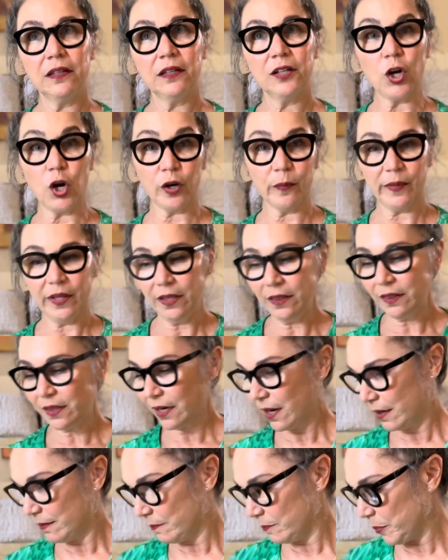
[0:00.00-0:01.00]
garment that
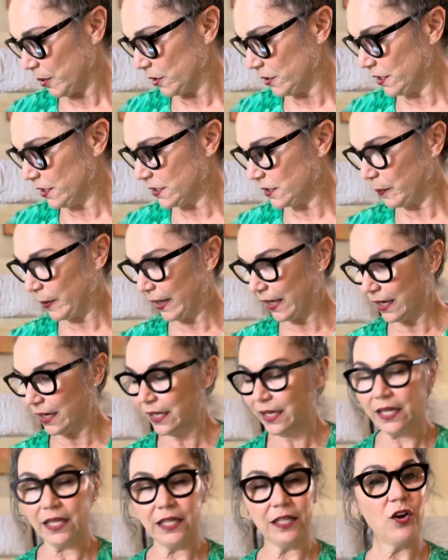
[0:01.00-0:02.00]
I'm
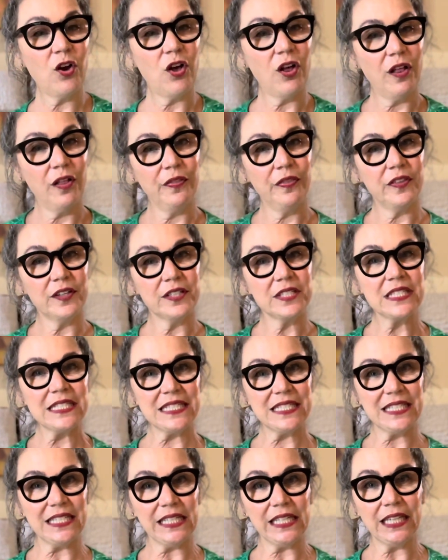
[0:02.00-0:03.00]
participating in called the
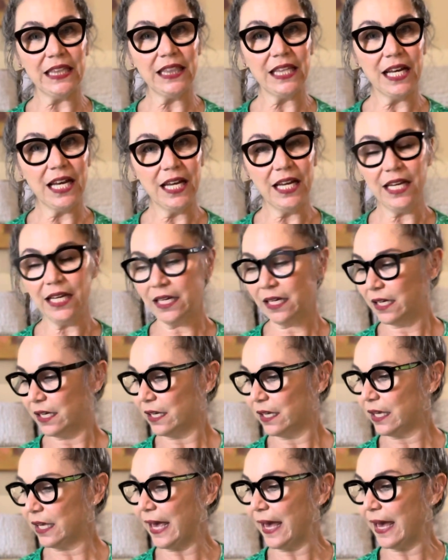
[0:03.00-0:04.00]
Seela
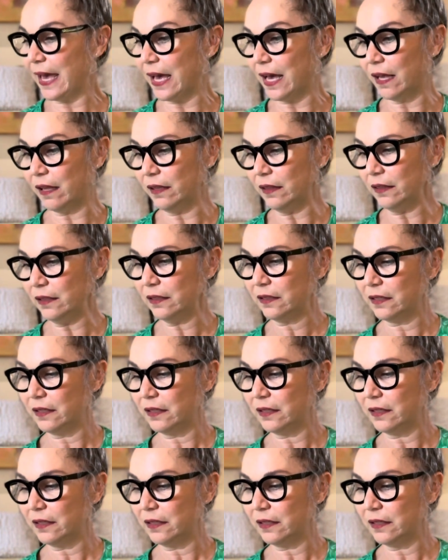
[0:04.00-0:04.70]
Cal.